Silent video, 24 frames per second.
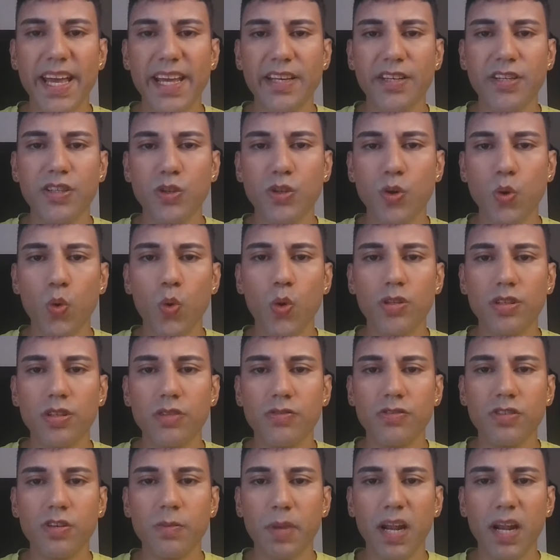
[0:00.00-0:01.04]
a source
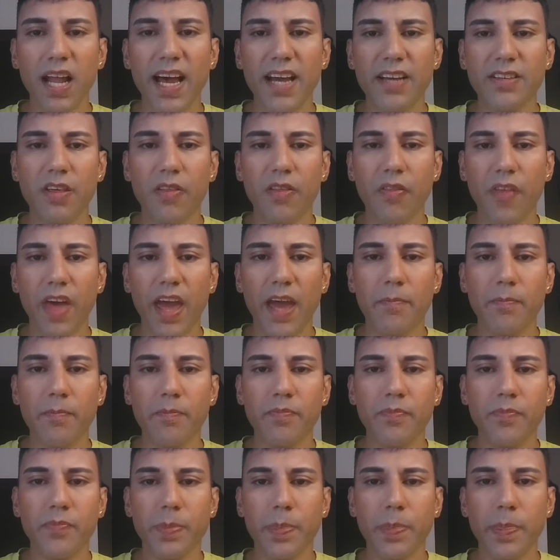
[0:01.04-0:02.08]
of supply to them.
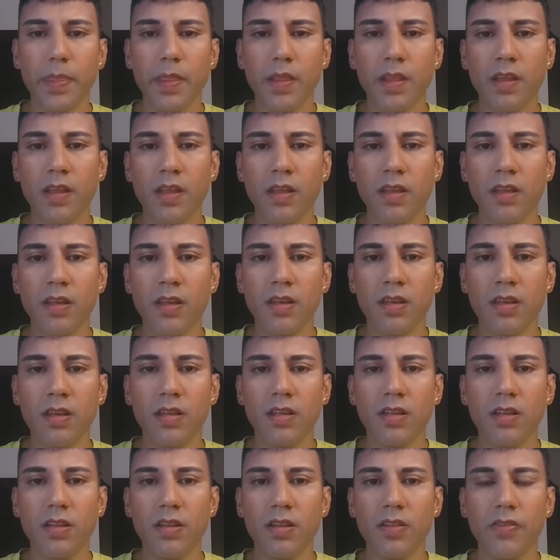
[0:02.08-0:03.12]

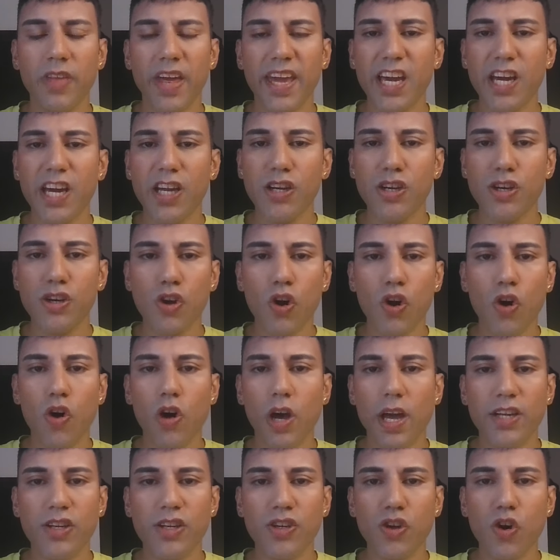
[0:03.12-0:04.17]
They
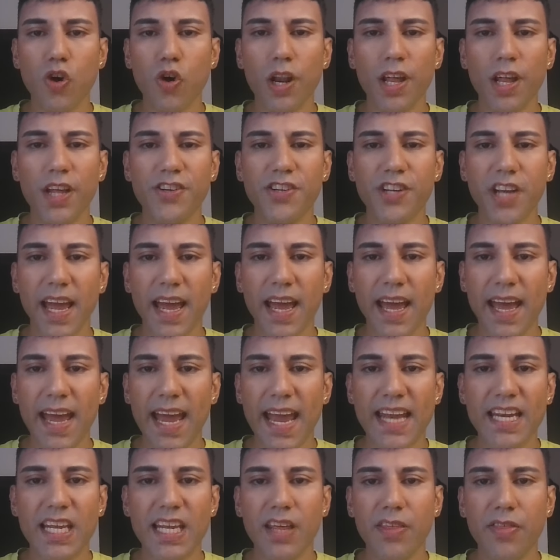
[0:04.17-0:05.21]
cannot acknowledge
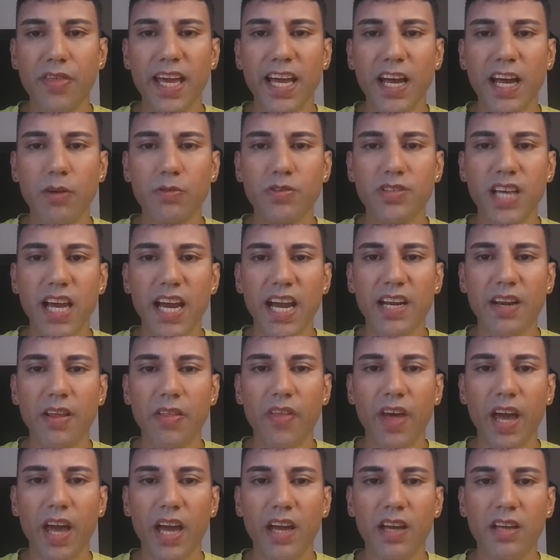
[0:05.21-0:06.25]
anything outside
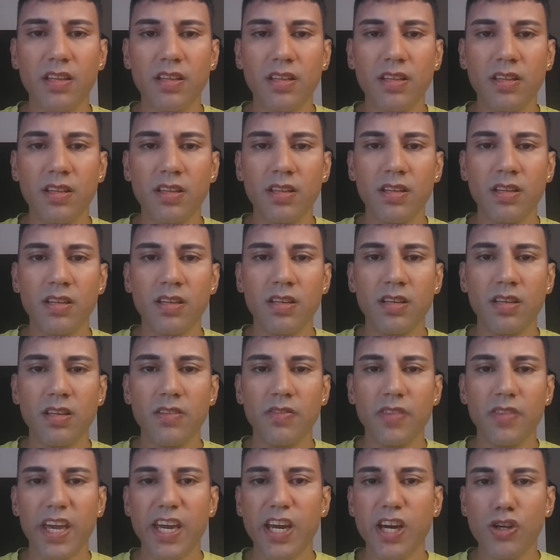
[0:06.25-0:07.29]
of that.
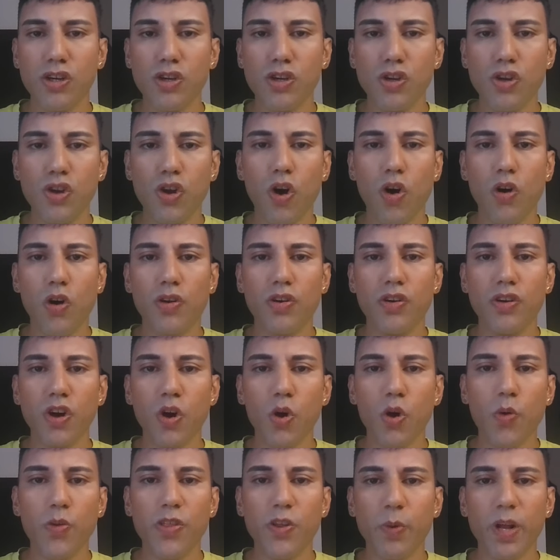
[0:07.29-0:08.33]
They cannot
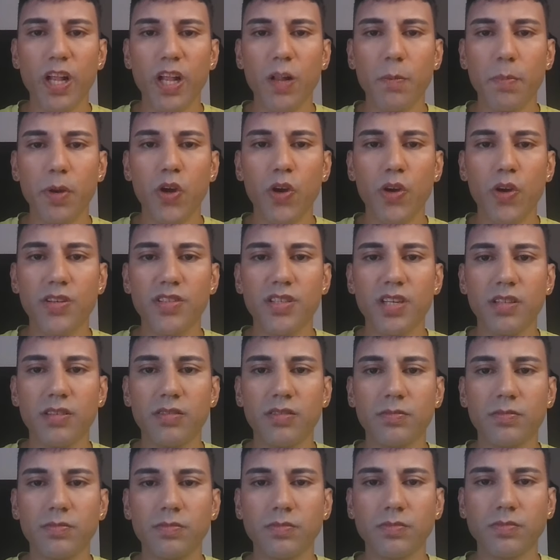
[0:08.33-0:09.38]
know the real
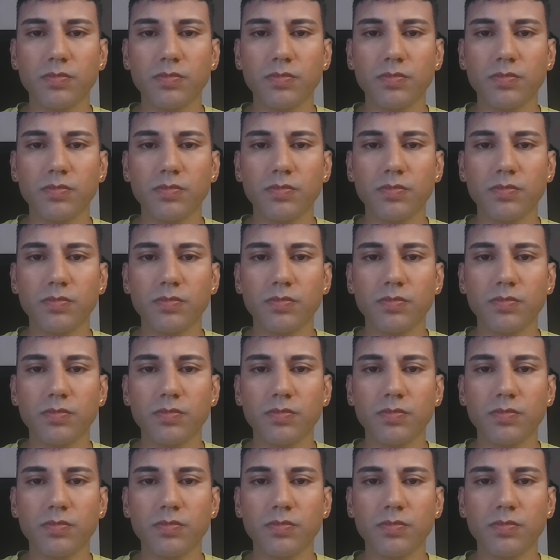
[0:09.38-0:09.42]
person.